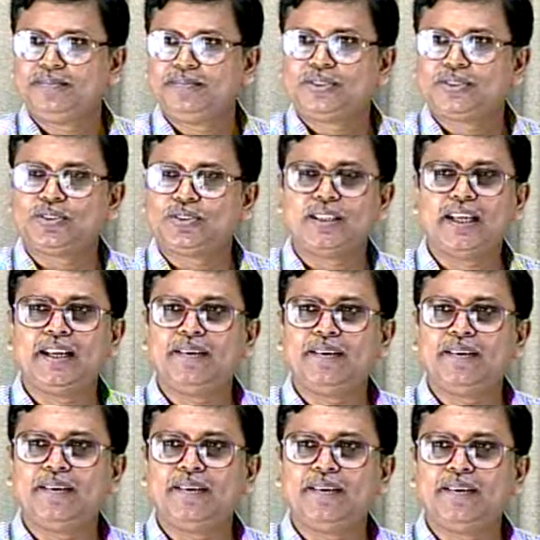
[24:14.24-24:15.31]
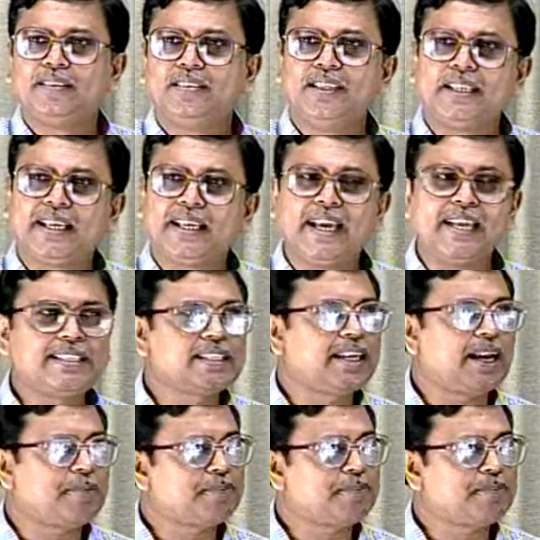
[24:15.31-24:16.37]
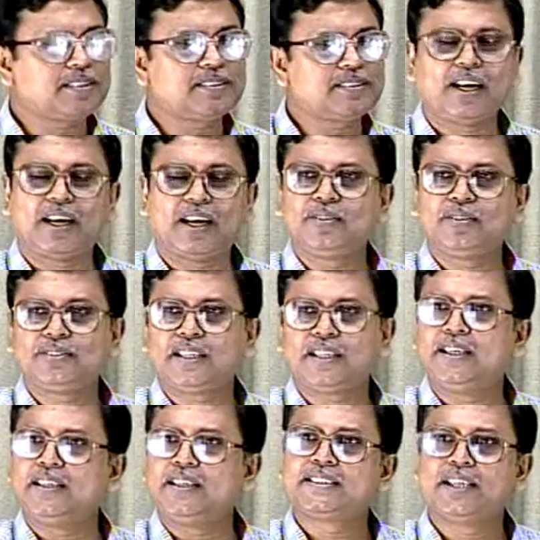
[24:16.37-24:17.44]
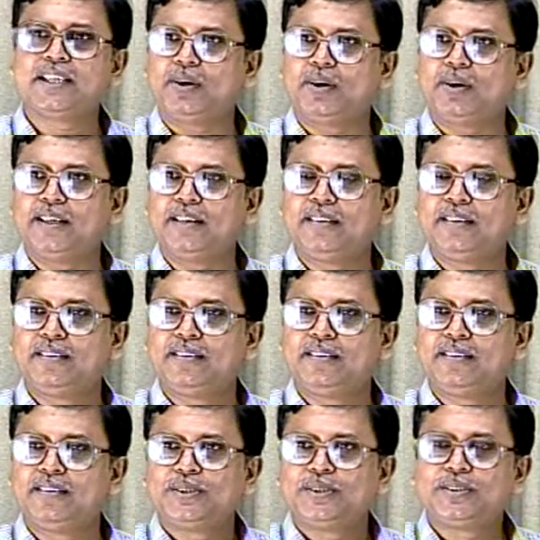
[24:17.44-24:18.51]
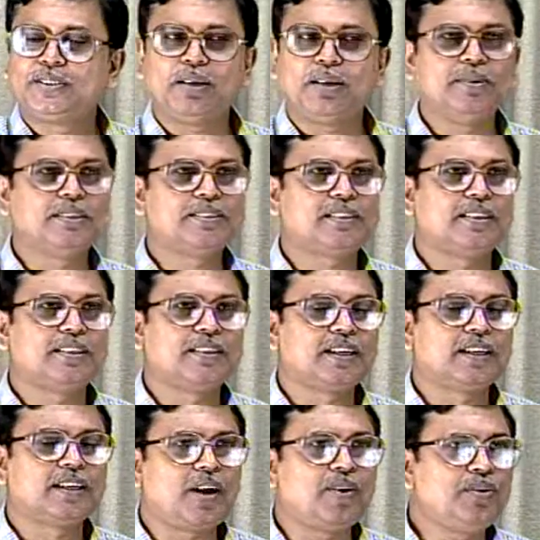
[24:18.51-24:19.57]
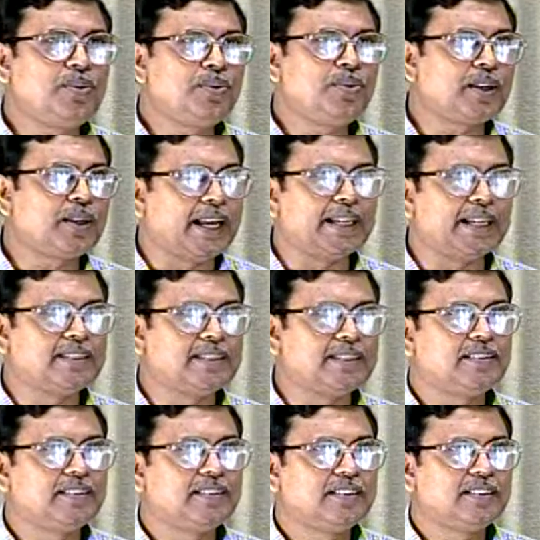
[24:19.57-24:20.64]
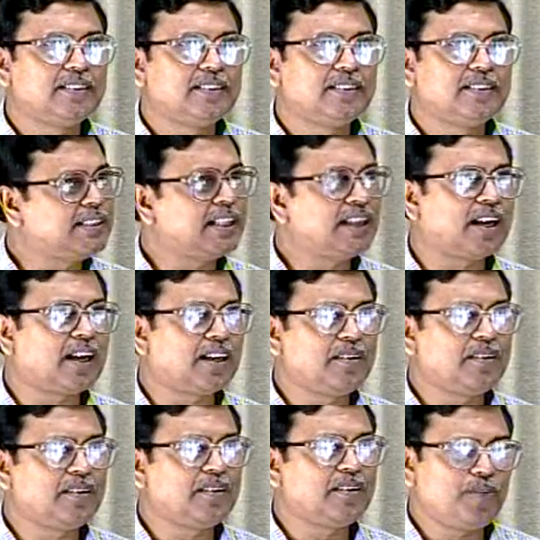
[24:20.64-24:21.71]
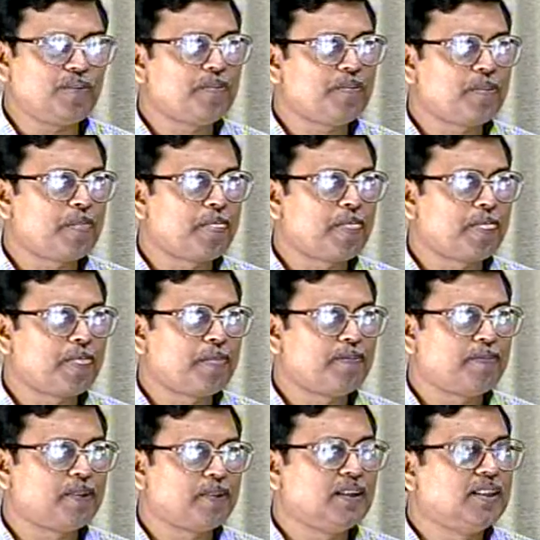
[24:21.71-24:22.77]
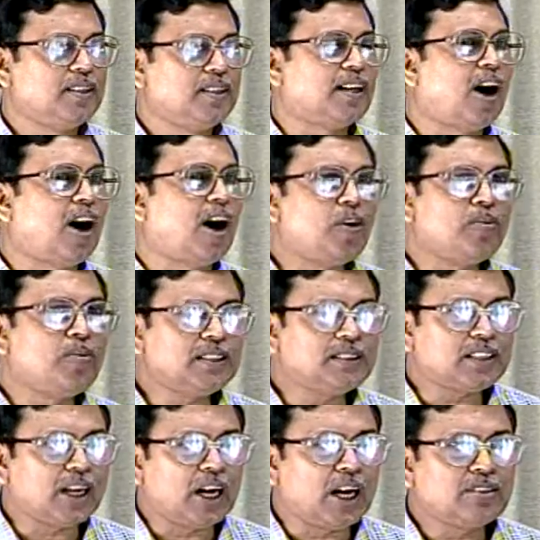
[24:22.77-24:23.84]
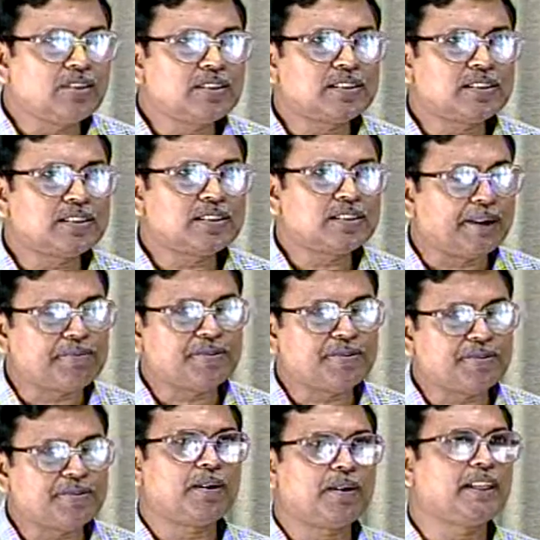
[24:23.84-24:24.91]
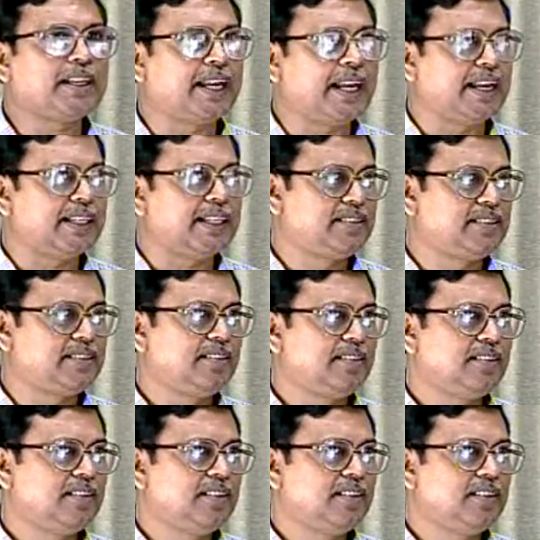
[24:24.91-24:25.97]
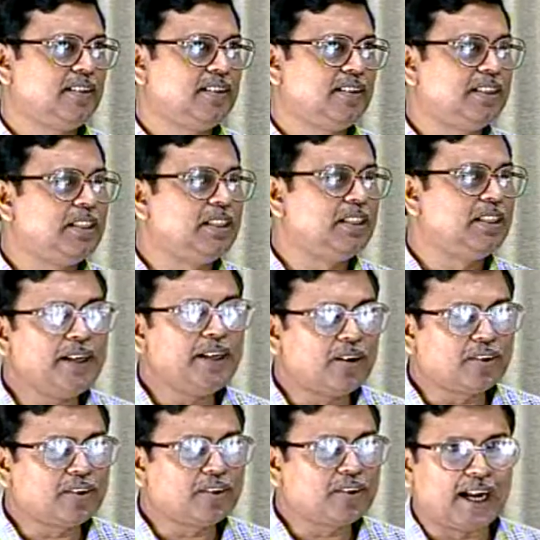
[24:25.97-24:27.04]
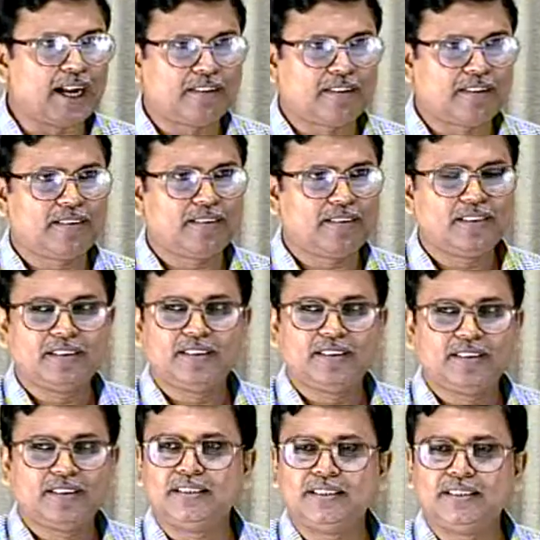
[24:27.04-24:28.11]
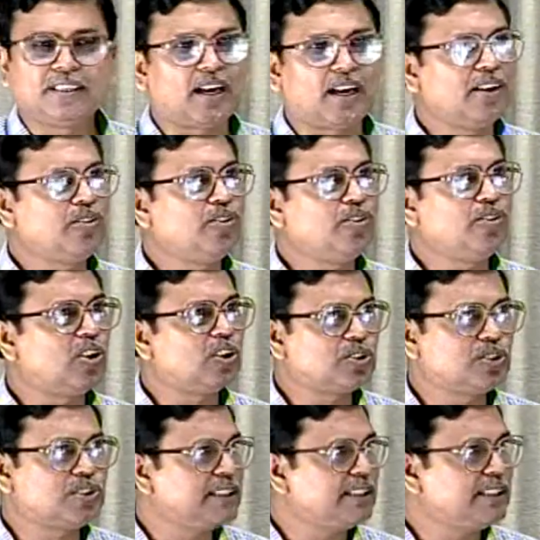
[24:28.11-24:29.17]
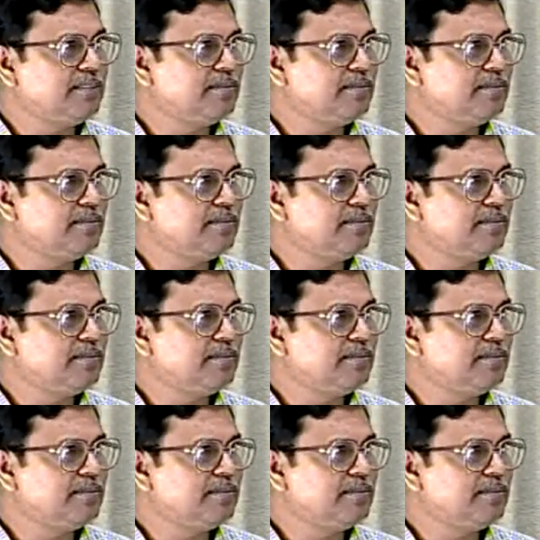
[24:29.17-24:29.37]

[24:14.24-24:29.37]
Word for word: So then the cage captures the ions and it is grounded. So that means ground to cage there is a current flow. The how much ions are captured by the cage, depending on that, the current will also change